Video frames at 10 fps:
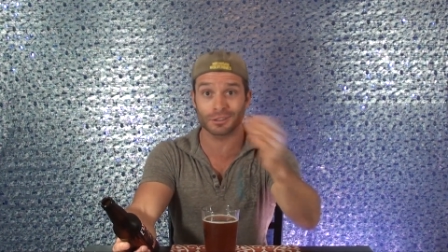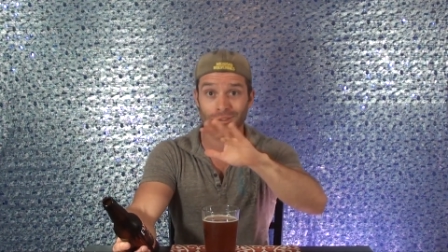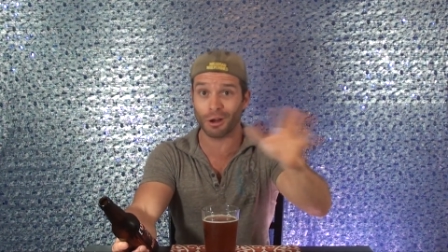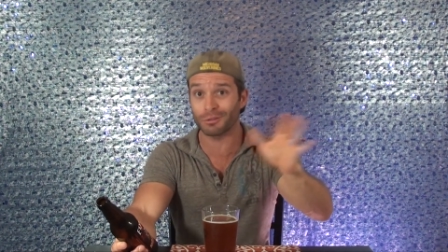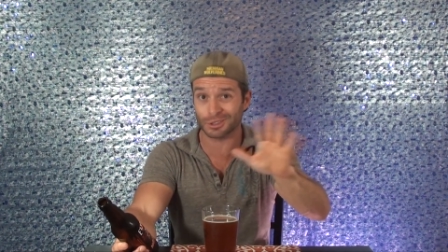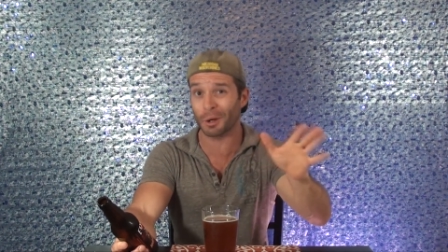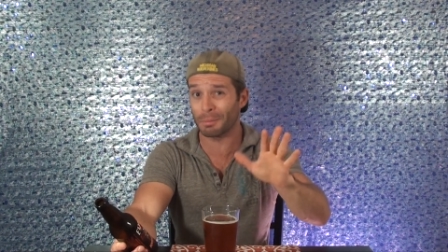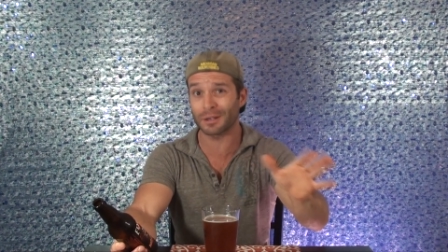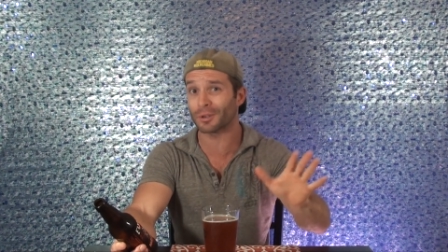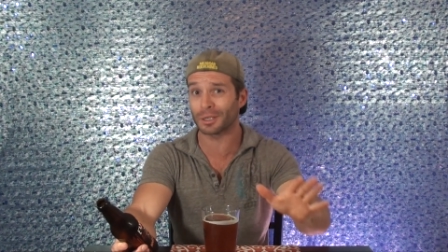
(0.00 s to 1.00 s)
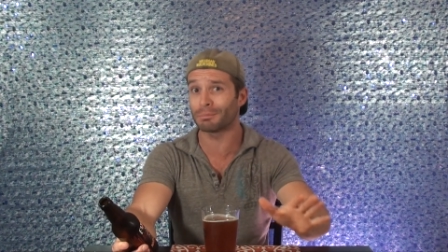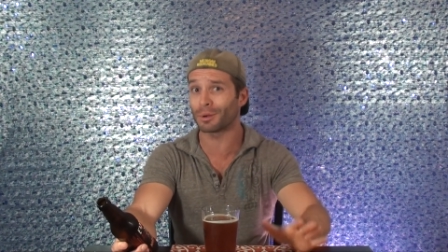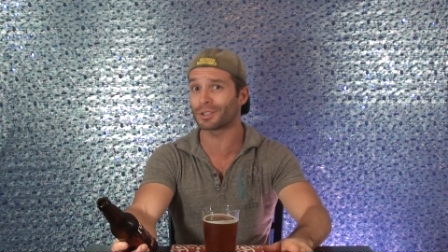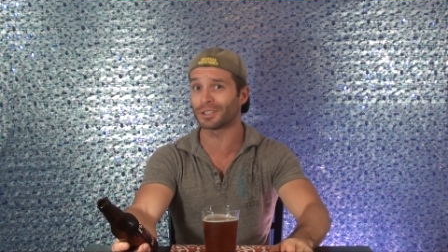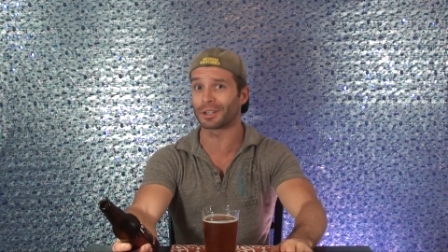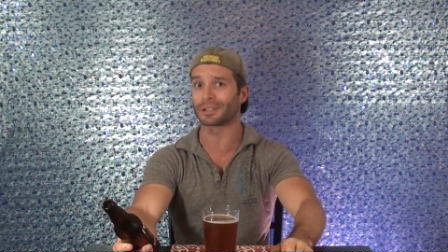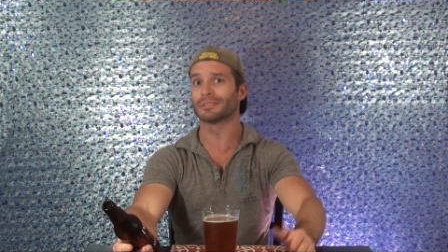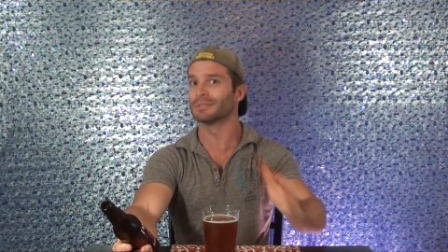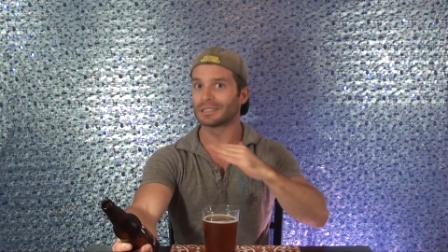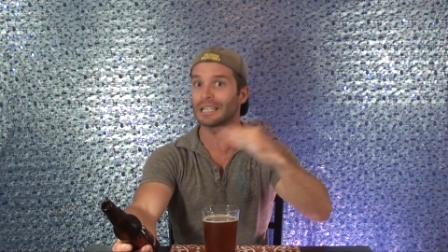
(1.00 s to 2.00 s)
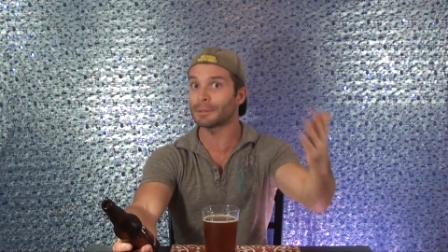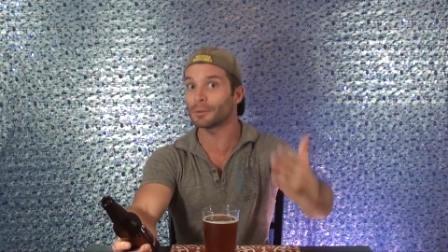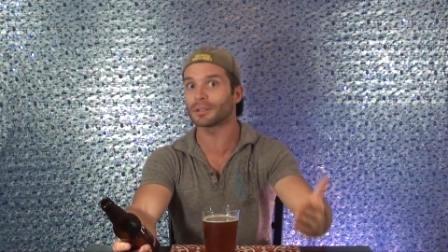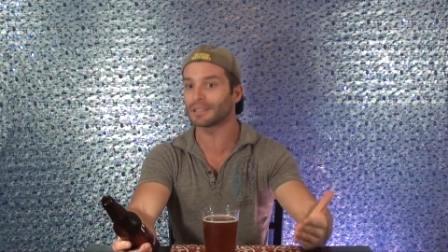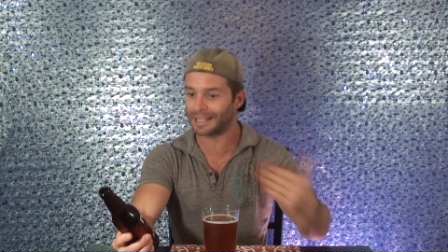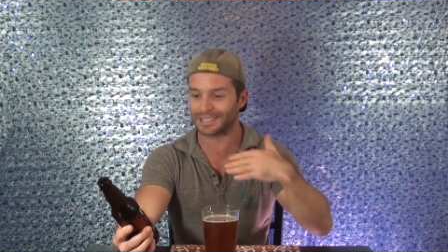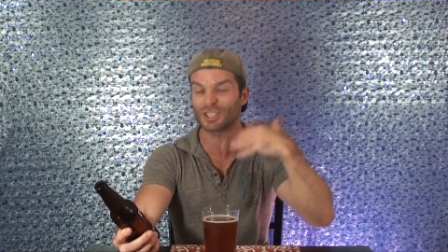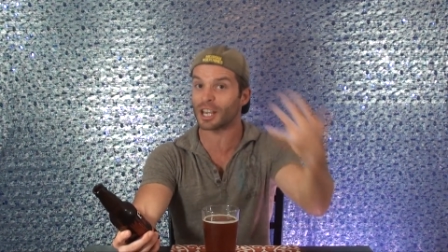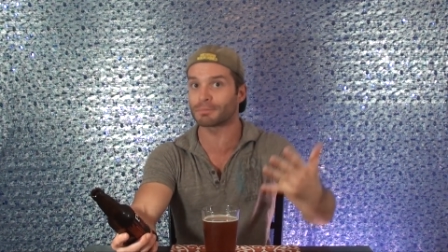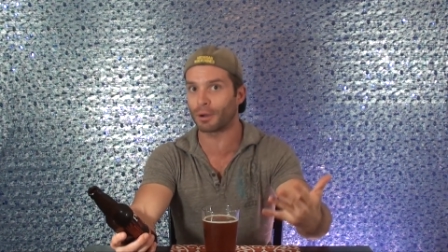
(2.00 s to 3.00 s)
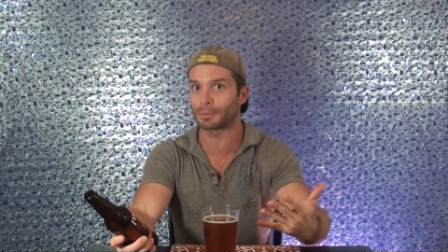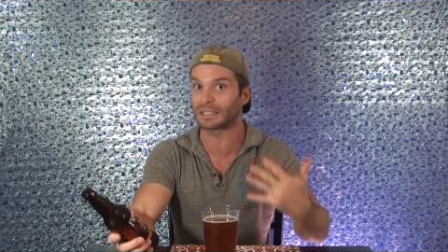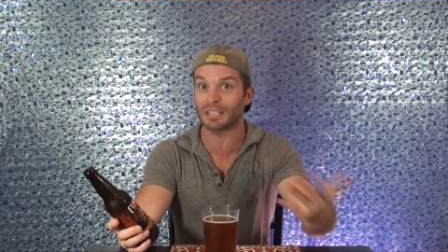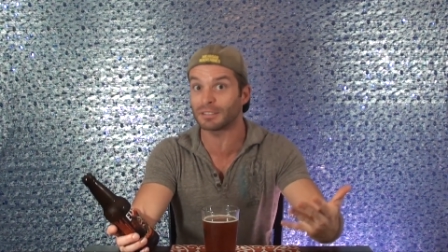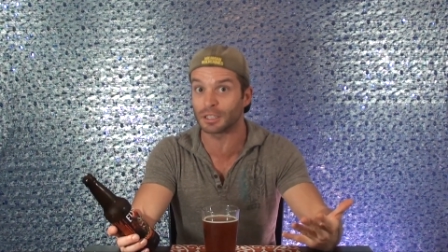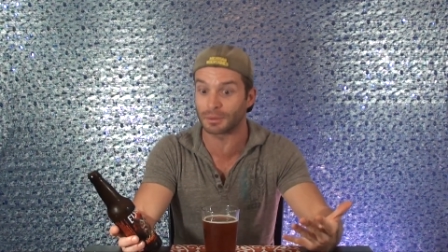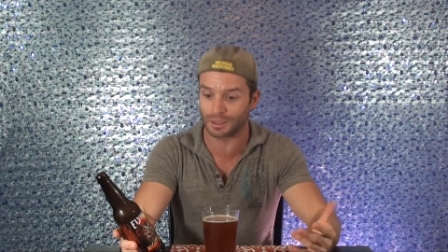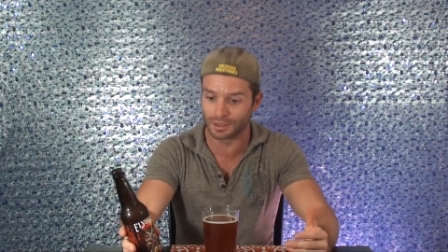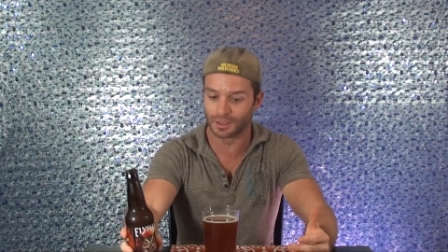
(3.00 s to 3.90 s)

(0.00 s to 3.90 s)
Don't beat around the bush here. Give me what it says, pumpkin. Give it to me.